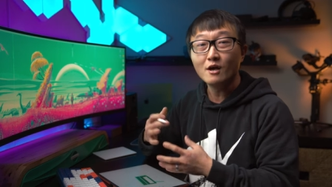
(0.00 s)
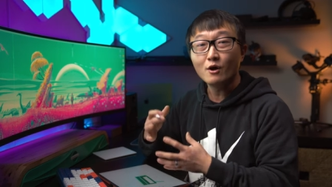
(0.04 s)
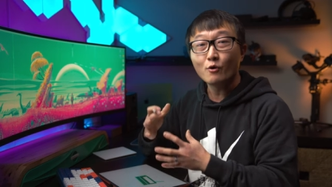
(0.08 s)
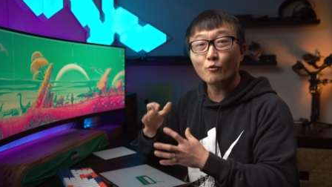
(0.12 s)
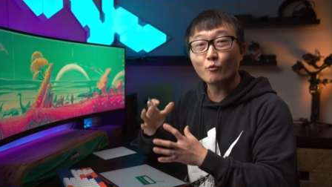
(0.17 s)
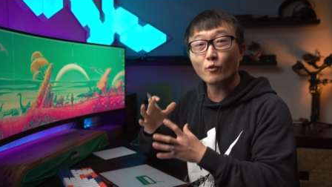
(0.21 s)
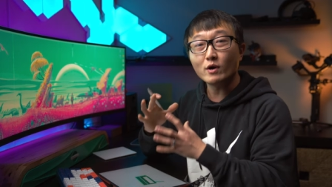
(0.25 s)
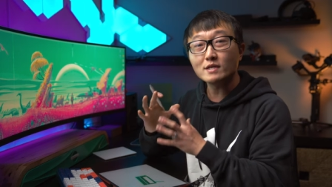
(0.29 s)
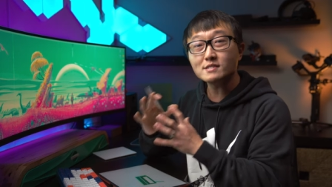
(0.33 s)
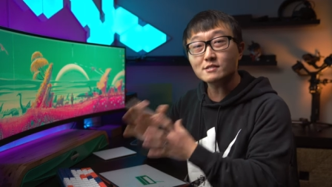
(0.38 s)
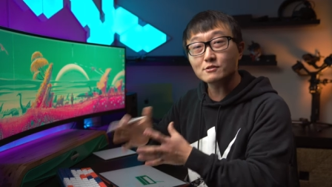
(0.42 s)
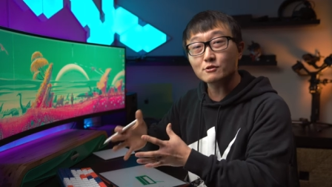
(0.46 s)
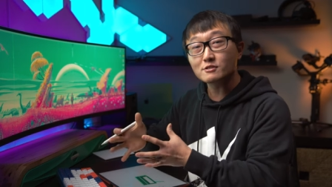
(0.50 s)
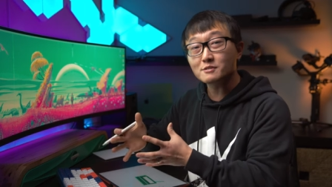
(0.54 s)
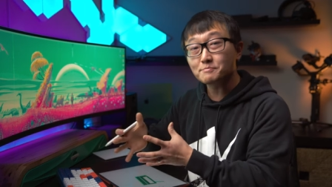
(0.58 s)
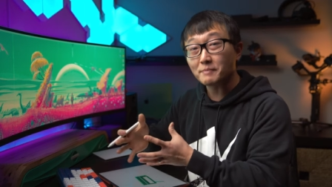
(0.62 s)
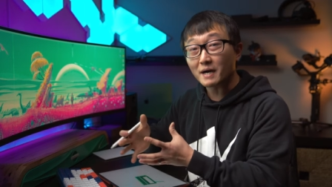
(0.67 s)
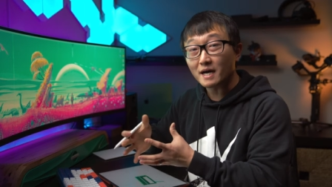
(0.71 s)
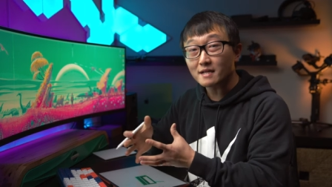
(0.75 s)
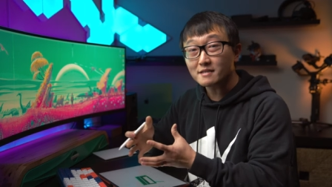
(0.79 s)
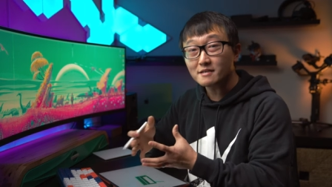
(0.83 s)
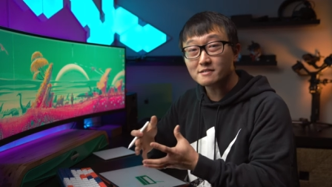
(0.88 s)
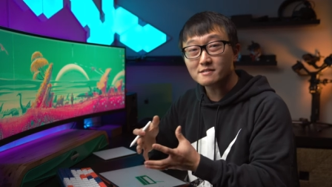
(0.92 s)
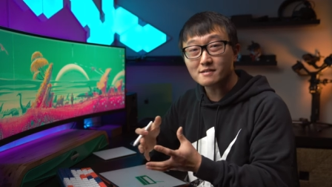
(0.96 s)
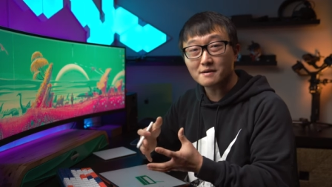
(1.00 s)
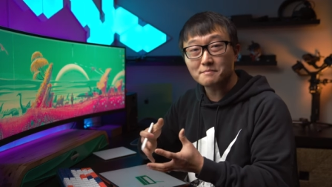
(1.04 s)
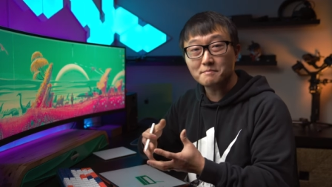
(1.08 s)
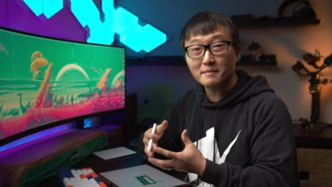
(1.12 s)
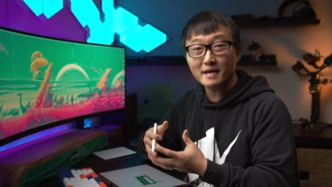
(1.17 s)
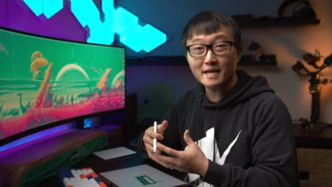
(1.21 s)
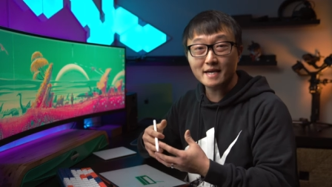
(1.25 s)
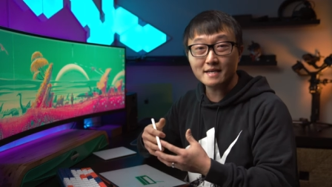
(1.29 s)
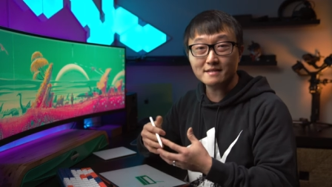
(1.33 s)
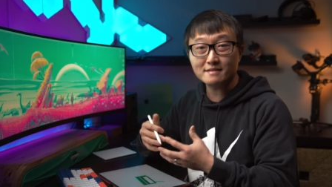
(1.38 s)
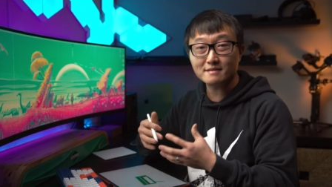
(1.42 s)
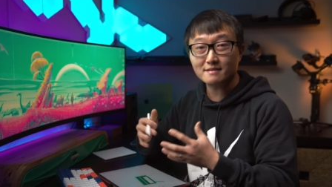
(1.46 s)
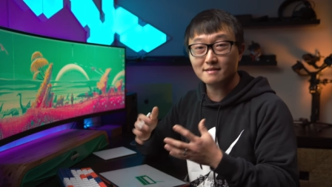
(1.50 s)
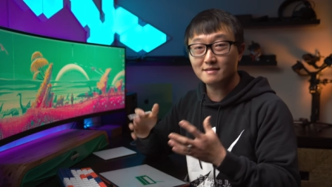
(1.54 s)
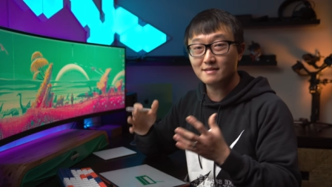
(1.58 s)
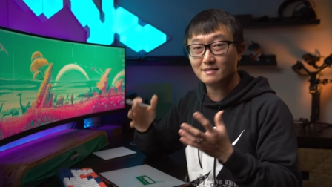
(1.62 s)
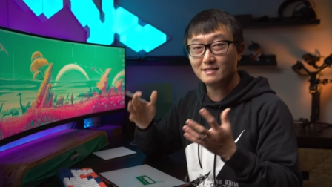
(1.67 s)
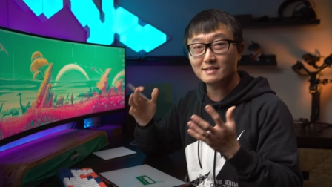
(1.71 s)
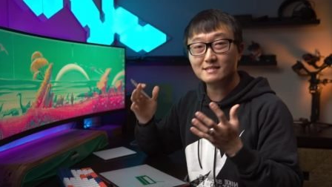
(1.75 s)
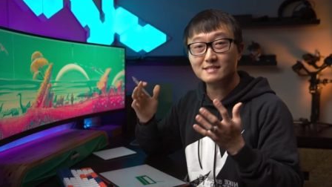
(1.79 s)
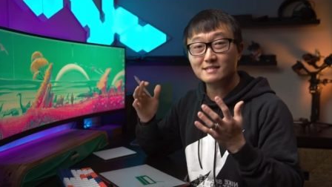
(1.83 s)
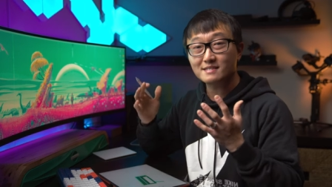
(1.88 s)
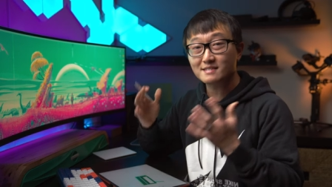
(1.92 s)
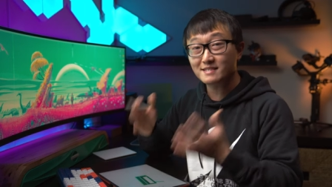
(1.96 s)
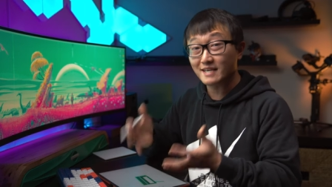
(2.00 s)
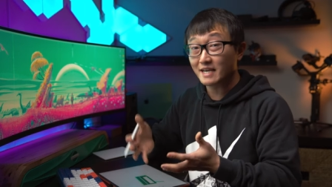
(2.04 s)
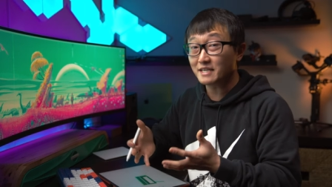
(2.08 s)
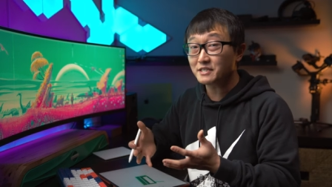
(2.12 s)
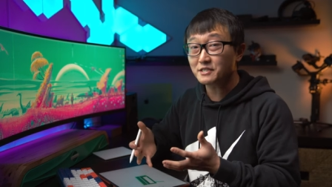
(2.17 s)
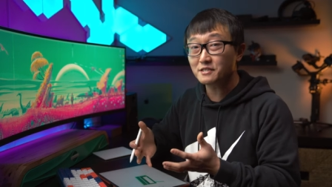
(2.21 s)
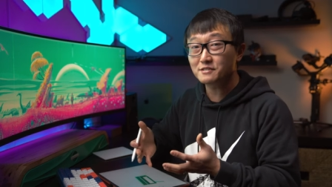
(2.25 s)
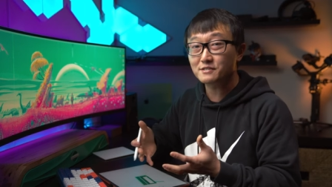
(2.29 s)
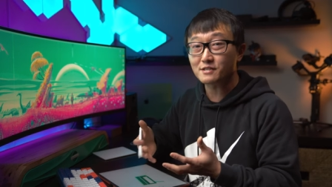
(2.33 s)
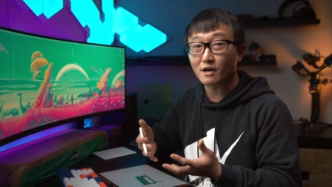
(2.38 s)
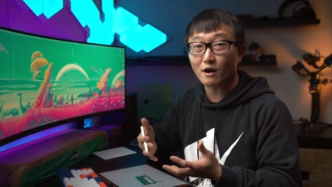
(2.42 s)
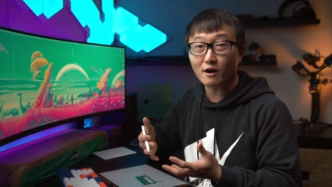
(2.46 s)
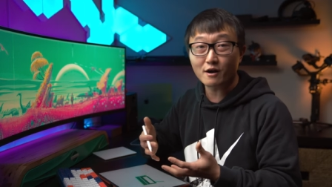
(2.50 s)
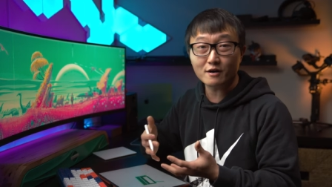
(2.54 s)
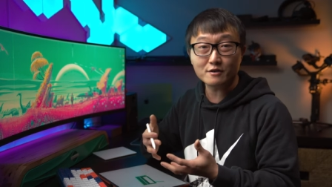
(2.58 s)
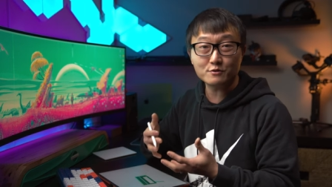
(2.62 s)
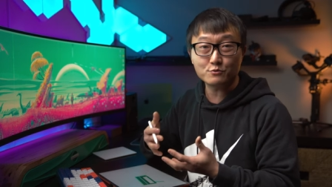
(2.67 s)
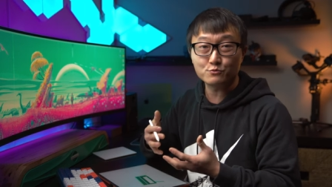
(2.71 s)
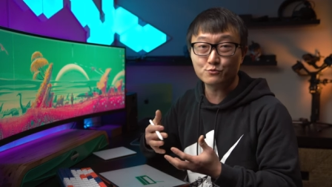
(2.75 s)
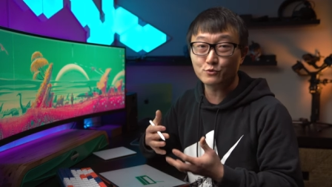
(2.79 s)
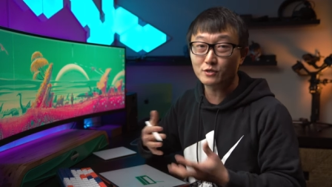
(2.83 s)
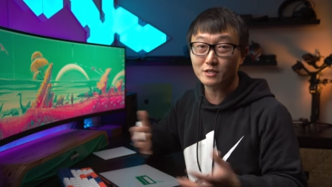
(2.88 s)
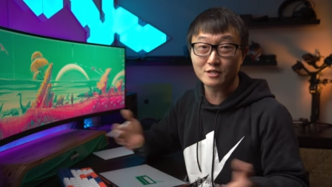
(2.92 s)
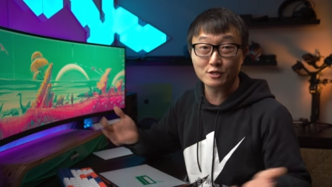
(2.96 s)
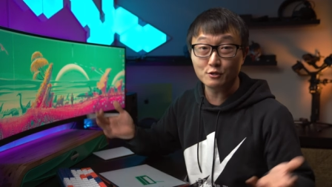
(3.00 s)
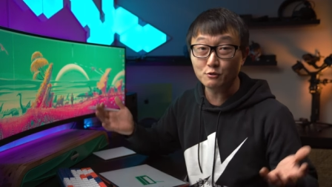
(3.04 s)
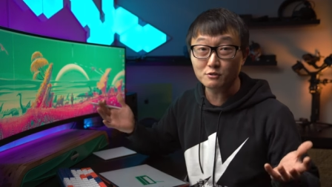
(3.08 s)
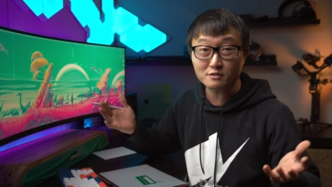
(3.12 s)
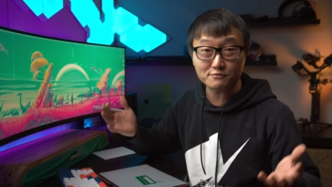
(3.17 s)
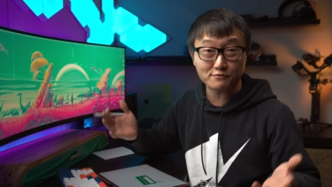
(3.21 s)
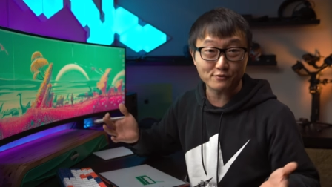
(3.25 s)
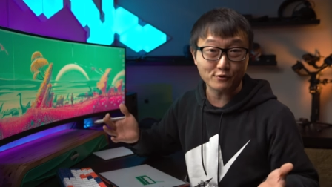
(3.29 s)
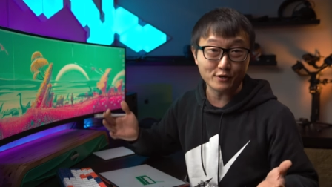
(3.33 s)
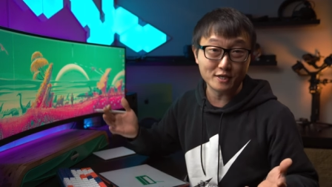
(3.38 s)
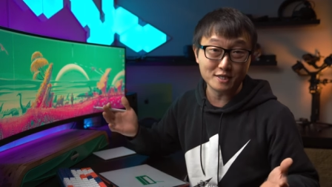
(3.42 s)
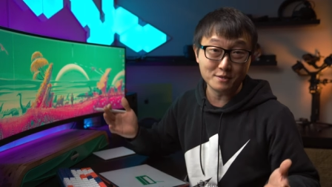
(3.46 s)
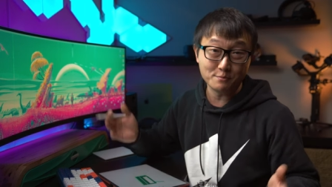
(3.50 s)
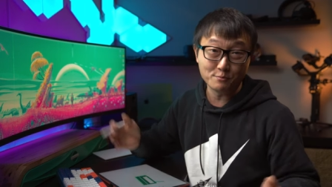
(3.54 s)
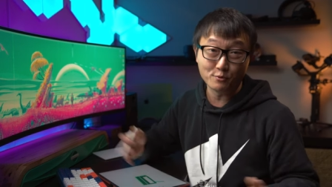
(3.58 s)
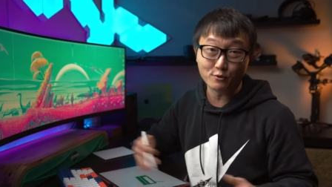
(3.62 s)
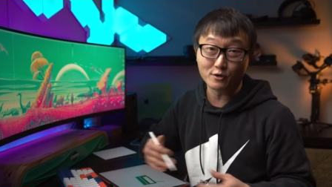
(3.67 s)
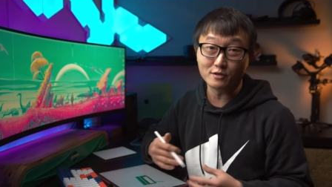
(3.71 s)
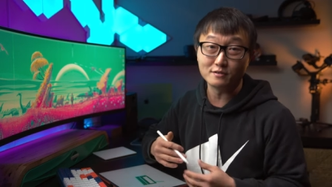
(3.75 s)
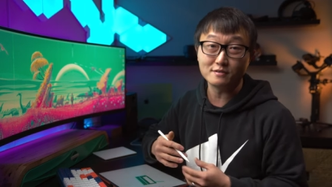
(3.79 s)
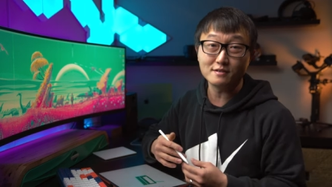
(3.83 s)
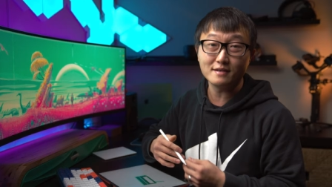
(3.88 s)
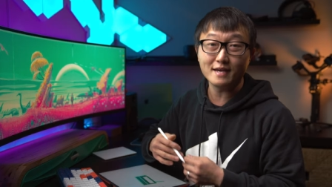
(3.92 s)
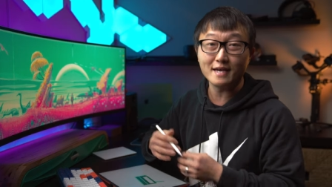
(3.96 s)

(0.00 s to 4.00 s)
Once those bodies are made, these sketches changes aren't really useful anymore.